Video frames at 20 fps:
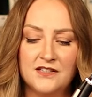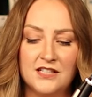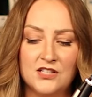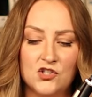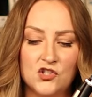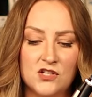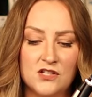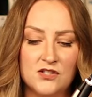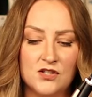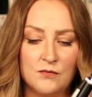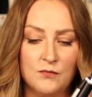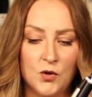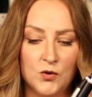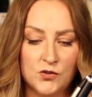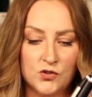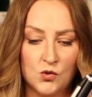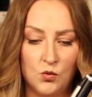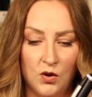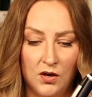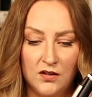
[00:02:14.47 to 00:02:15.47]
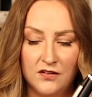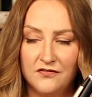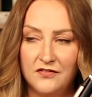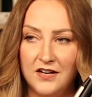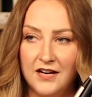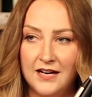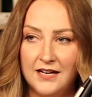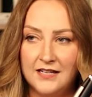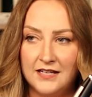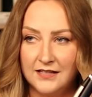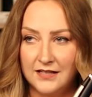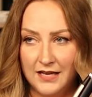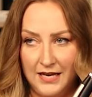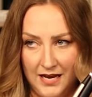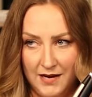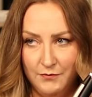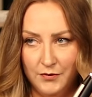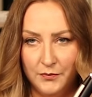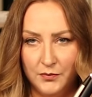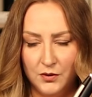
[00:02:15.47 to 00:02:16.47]
that she's the most qualified and
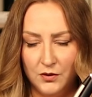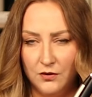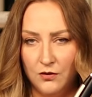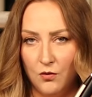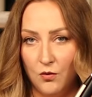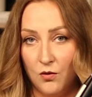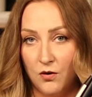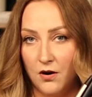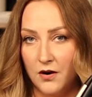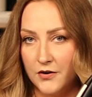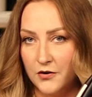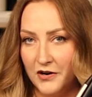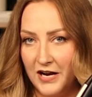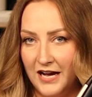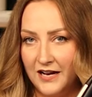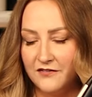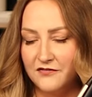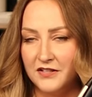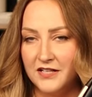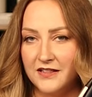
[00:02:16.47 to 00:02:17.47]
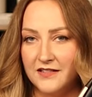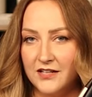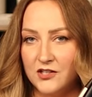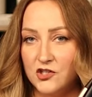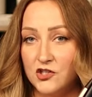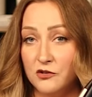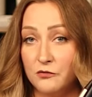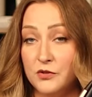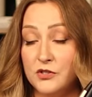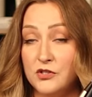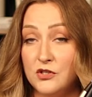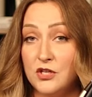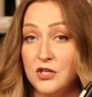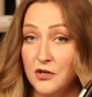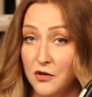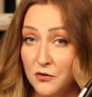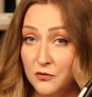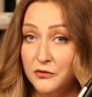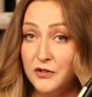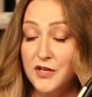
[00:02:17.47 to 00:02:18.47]
capable, or are you confident that she was the
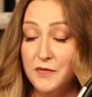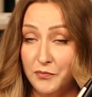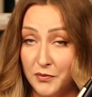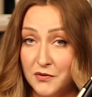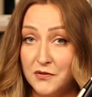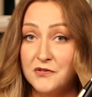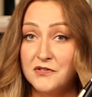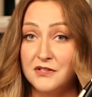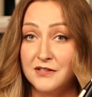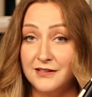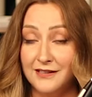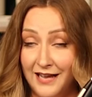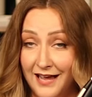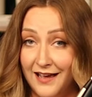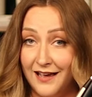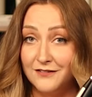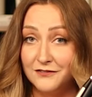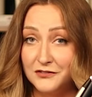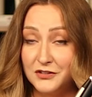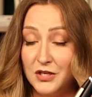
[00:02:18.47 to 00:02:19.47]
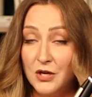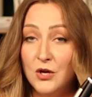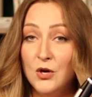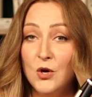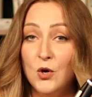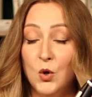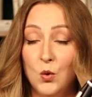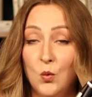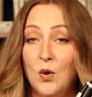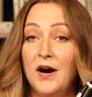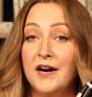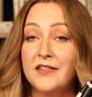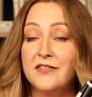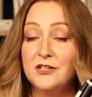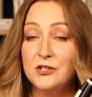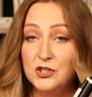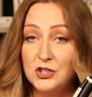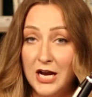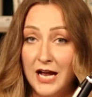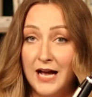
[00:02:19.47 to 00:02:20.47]
only person left who wanted the
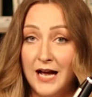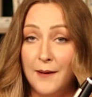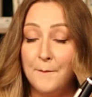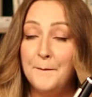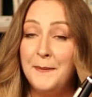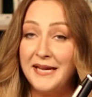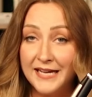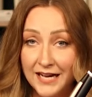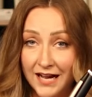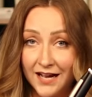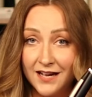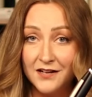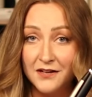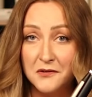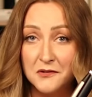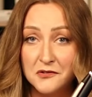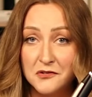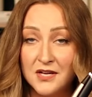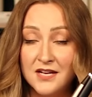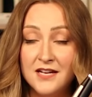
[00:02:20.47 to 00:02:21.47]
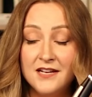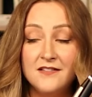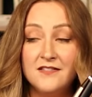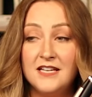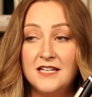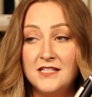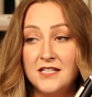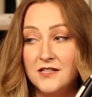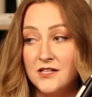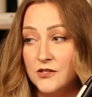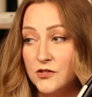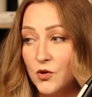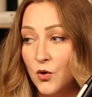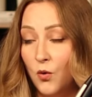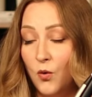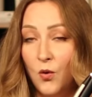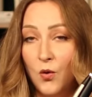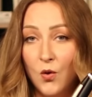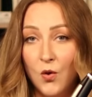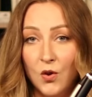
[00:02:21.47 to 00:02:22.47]
job? Because they did this
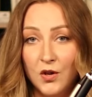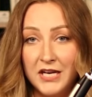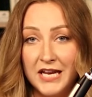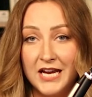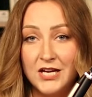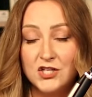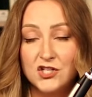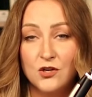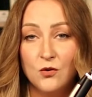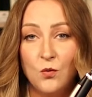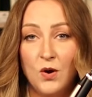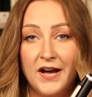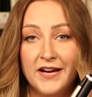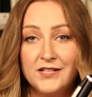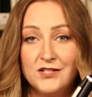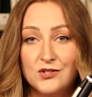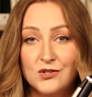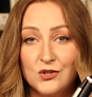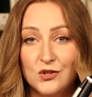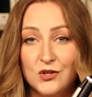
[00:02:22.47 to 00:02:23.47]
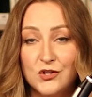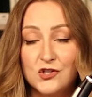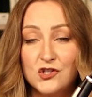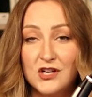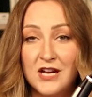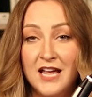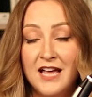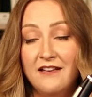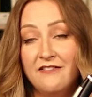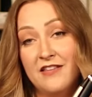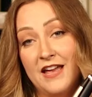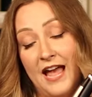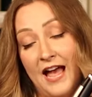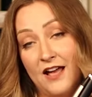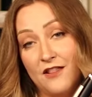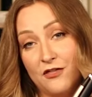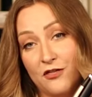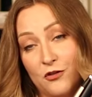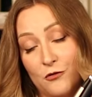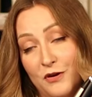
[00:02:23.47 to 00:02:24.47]
whole nationwide search, they
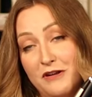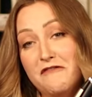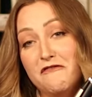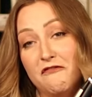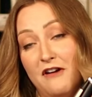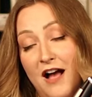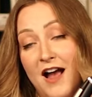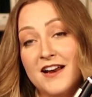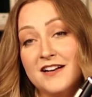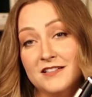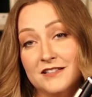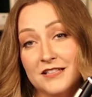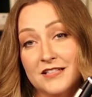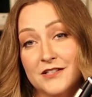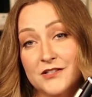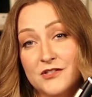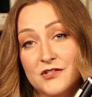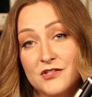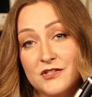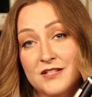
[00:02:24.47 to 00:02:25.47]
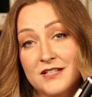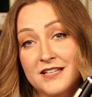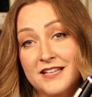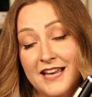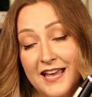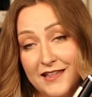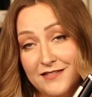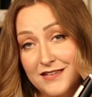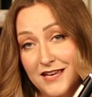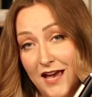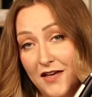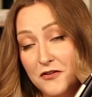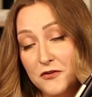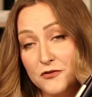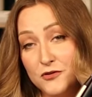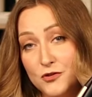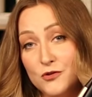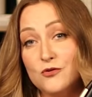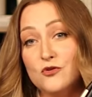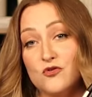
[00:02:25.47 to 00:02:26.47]
had three finalists, and the other
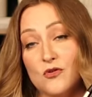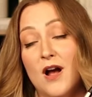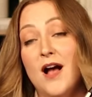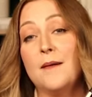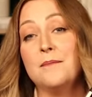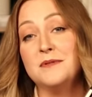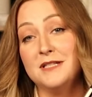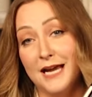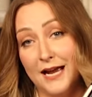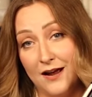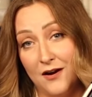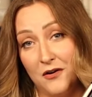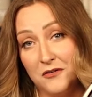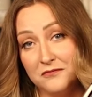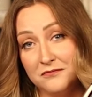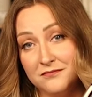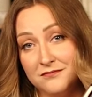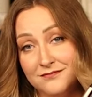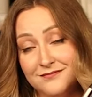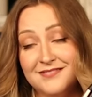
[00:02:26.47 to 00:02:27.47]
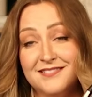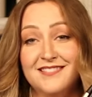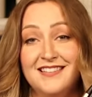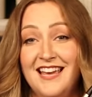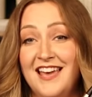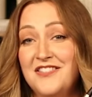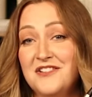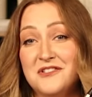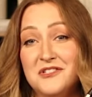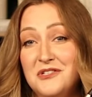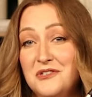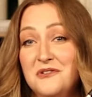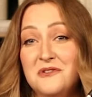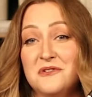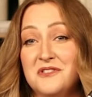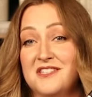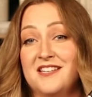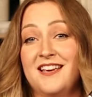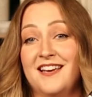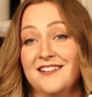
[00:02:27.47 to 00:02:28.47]
two dropped out. The other two
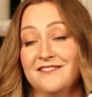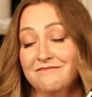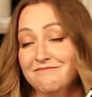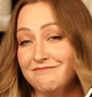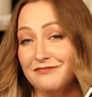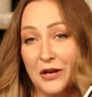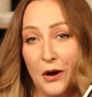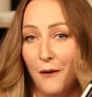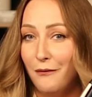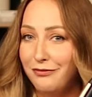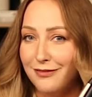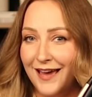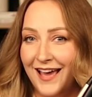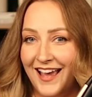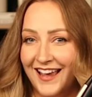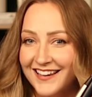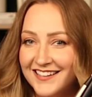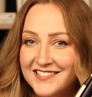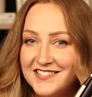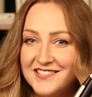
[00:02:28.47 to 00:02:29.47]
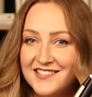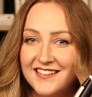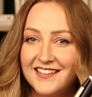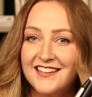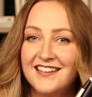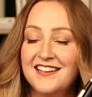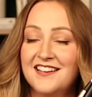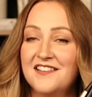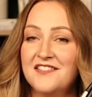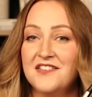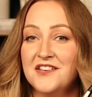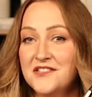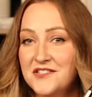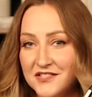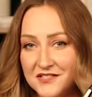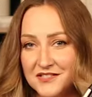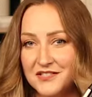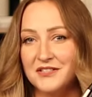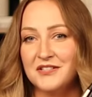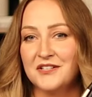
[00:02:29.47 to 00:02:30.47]
said, no thanks. This
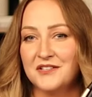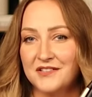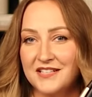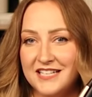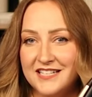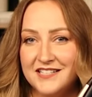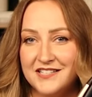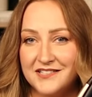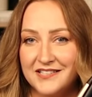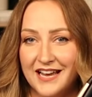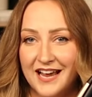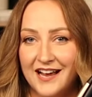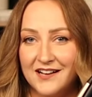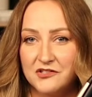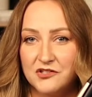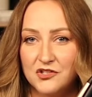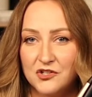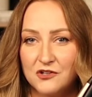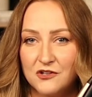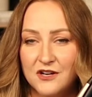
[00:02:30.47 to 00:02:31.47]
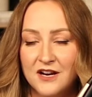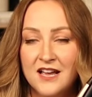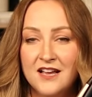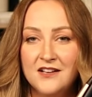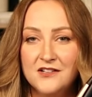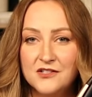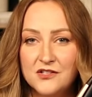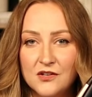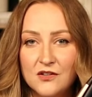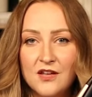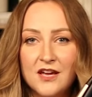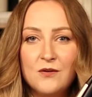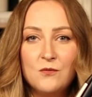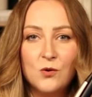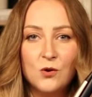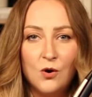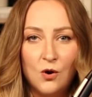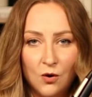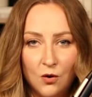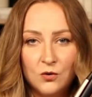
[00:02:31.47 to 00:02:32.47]
is clearly a disaster. So they
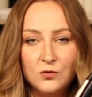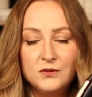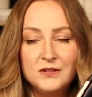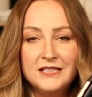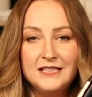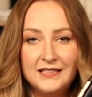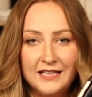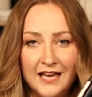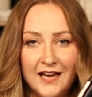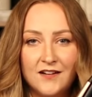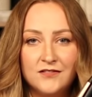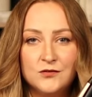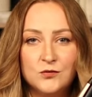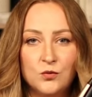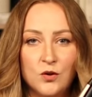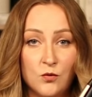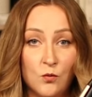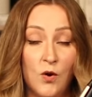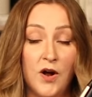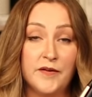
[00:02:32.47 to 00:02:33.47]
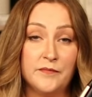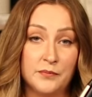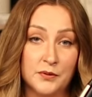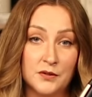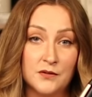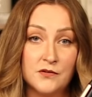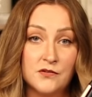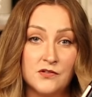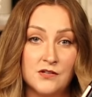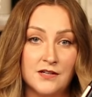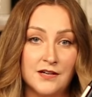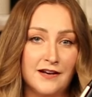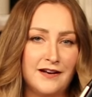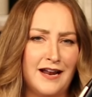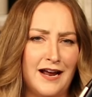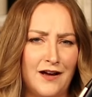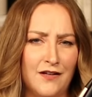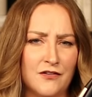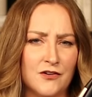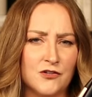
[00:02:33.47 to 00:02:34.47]
were only left with one person, and
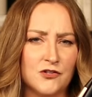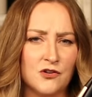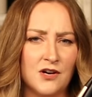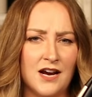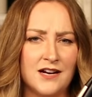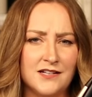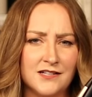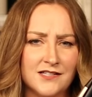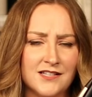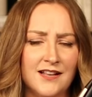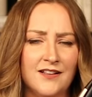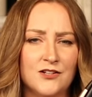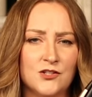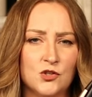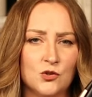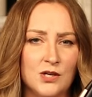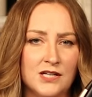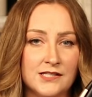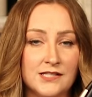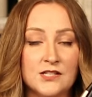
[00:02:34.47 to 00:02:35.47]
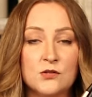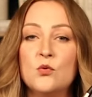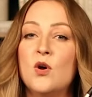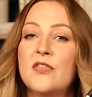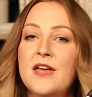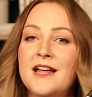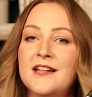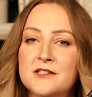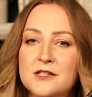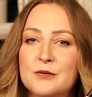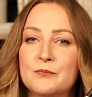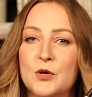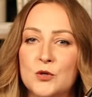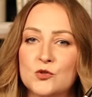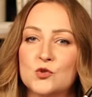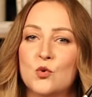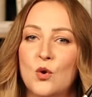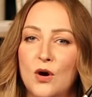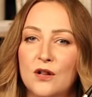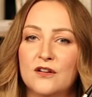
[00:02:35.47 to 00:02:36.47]
now they're trying to sell it to us as, well, that's the most
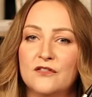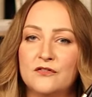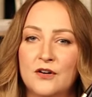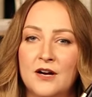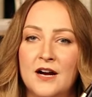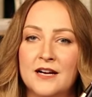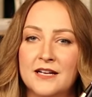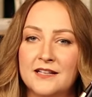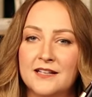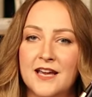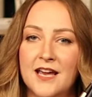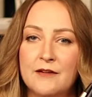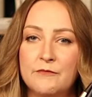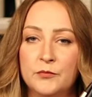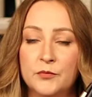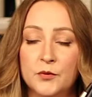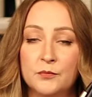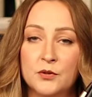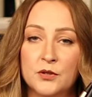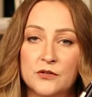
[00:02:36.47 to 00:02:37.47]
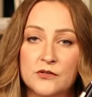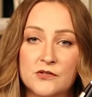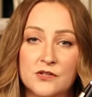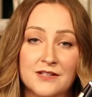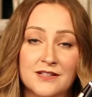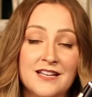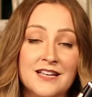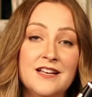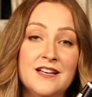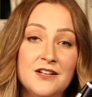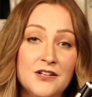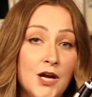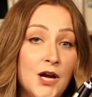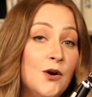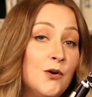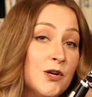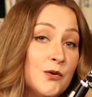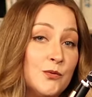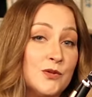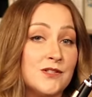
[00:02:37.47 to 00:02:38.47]
qualified and capable person. No,
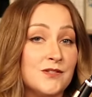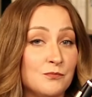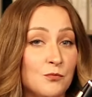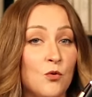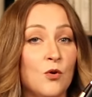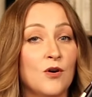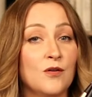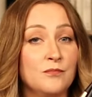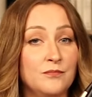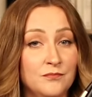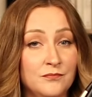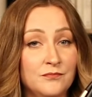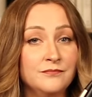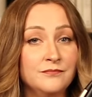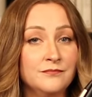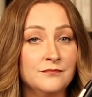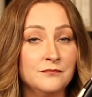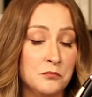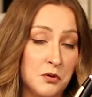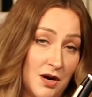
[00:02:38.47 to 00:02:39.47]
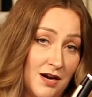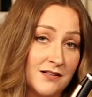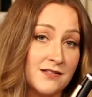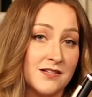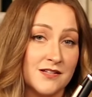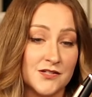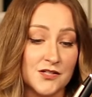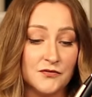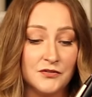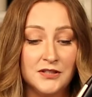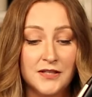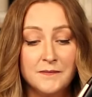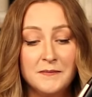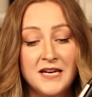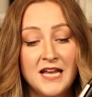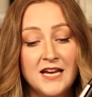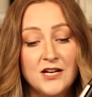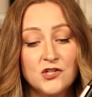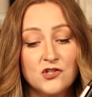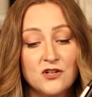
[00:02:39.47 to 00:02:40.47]
it was more process of
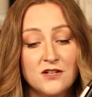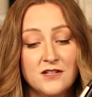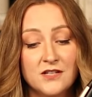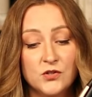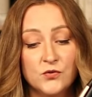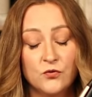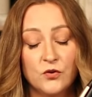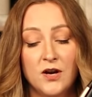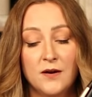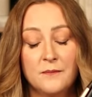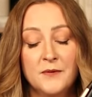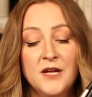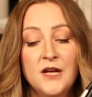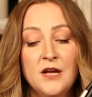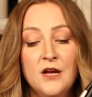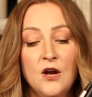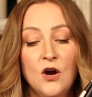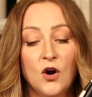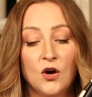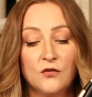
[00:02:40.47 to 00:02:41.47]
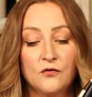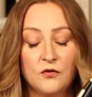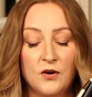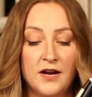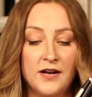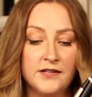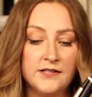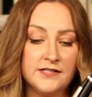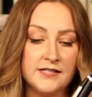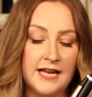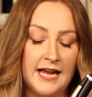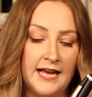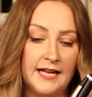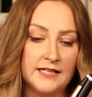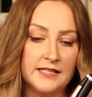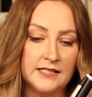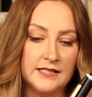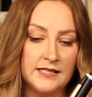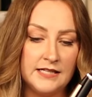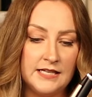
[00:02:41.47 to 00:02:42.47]
elimination. This from our friends at
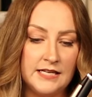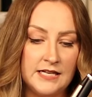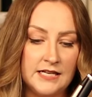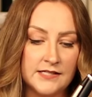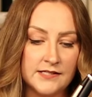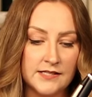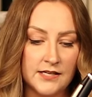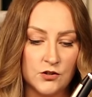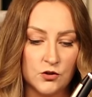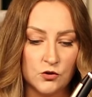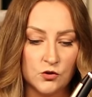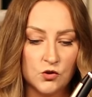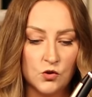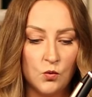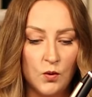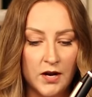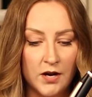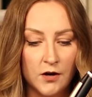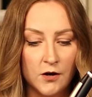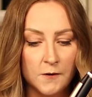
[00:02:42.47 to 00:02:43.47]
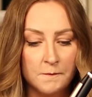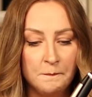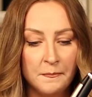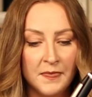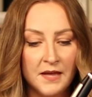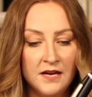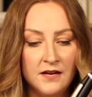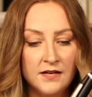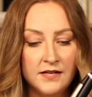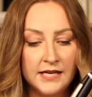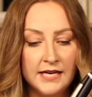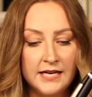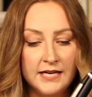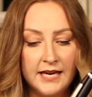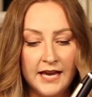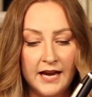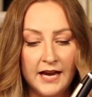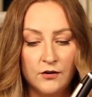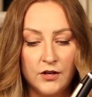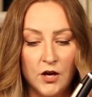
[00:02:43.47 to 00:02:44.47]
the Center Square. King
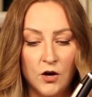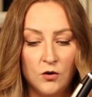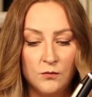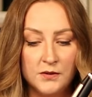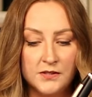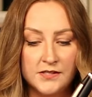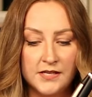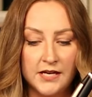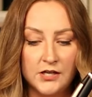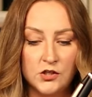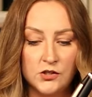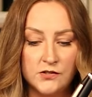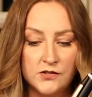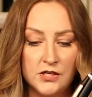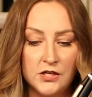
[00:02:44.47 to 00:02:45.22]
County homeless agency